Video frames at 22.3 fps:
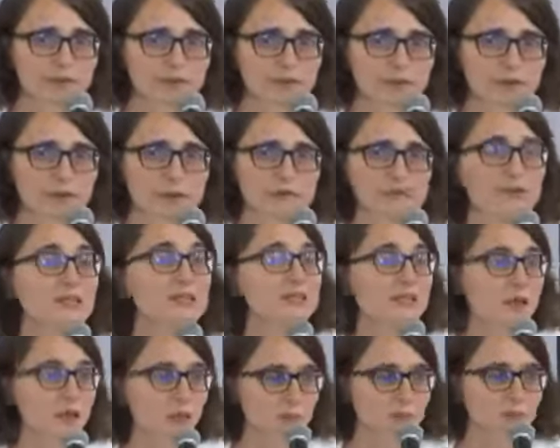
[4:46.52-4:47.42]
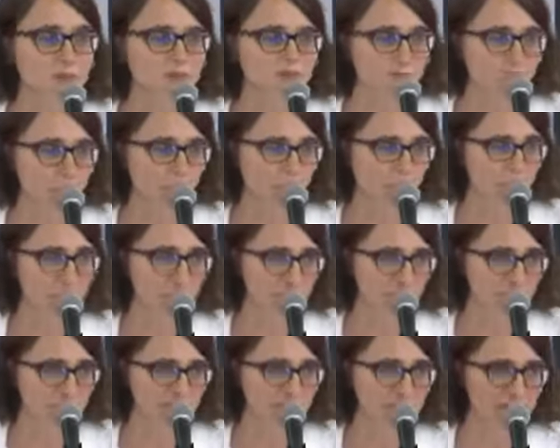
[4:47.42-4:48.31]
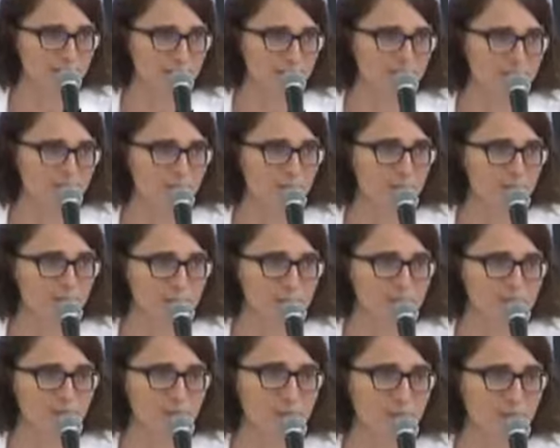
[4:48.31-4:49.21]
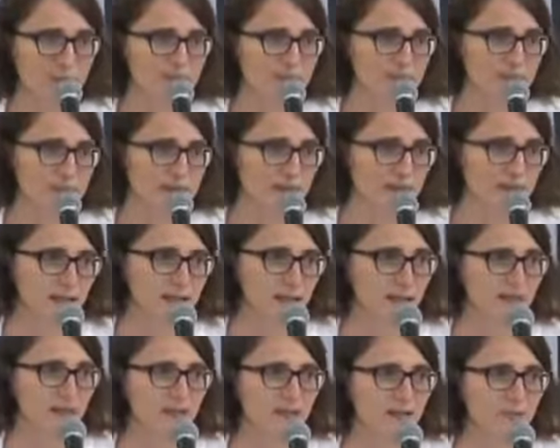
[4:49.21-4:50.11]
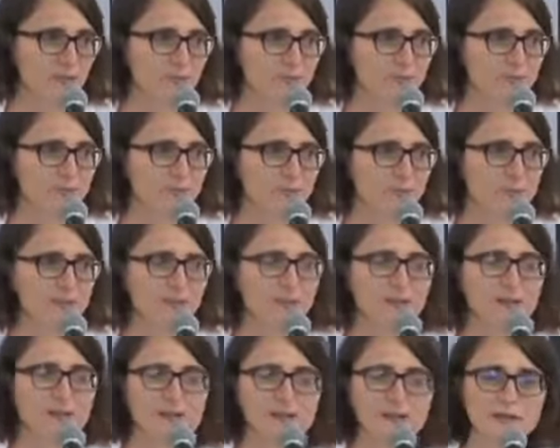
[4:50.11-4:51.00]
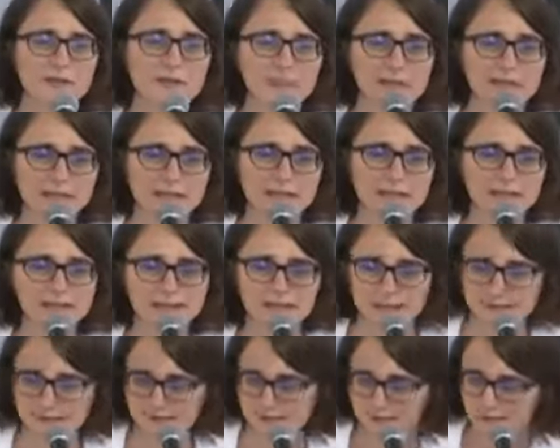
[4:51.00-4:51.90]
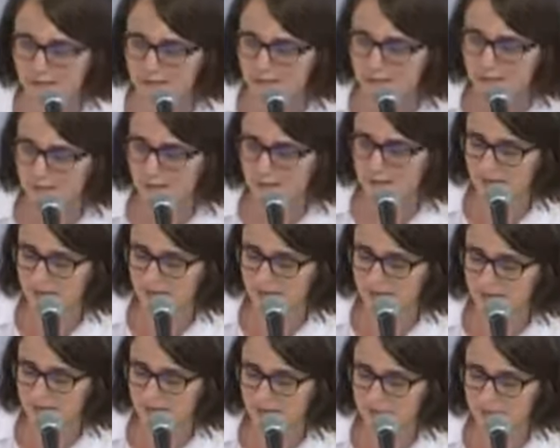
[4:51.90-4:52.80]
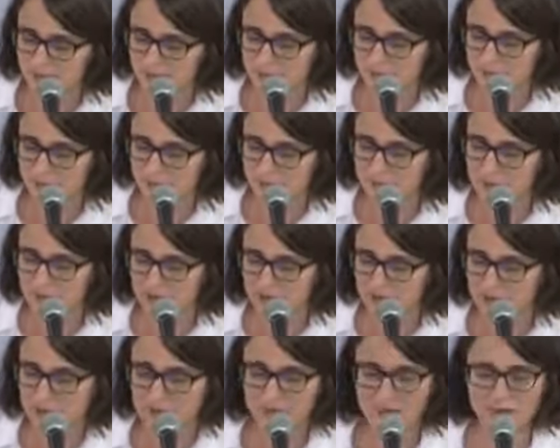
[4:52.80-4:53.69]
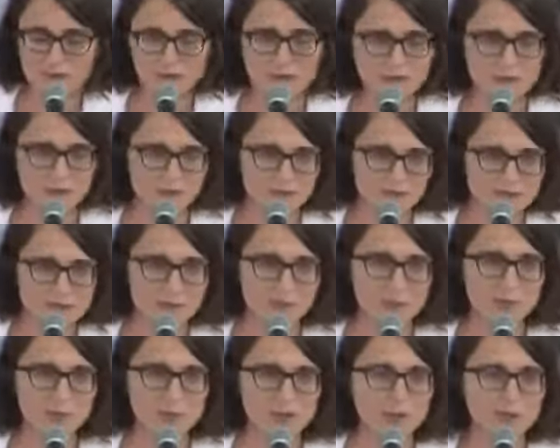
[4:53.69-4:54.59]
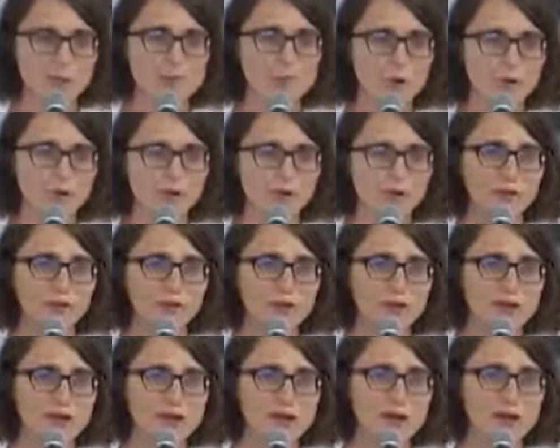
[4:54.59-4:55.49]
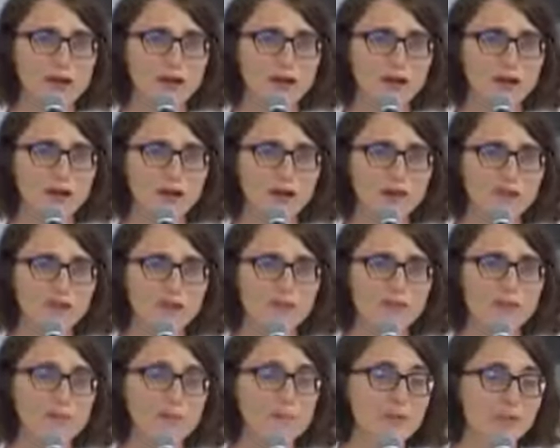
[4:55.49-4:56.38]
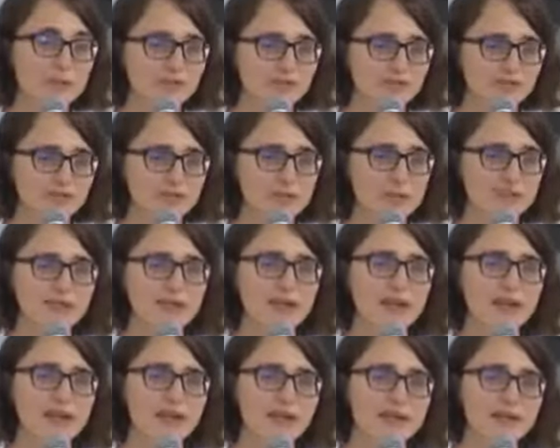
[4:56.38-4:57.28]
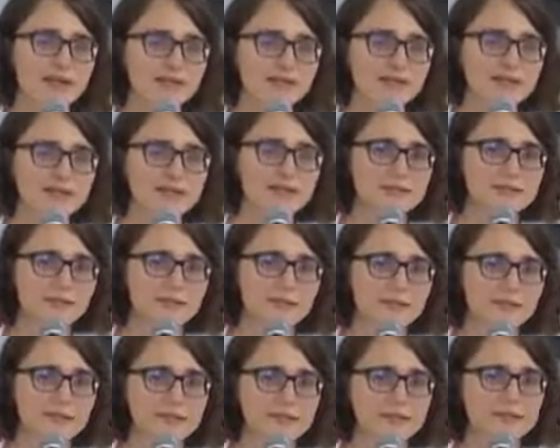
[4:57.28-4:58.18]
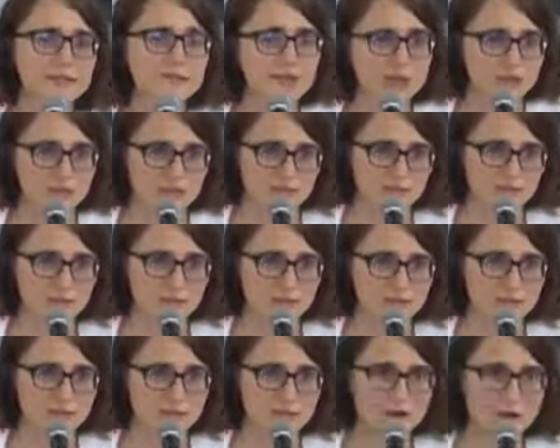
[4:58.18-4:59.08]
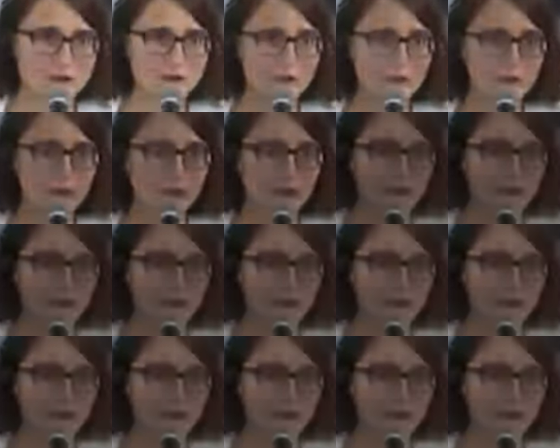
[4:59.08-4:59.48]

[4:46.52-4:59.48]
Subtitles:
videos from previous Women's Equality Day meetings. So there you can also read more on the mission and the vision of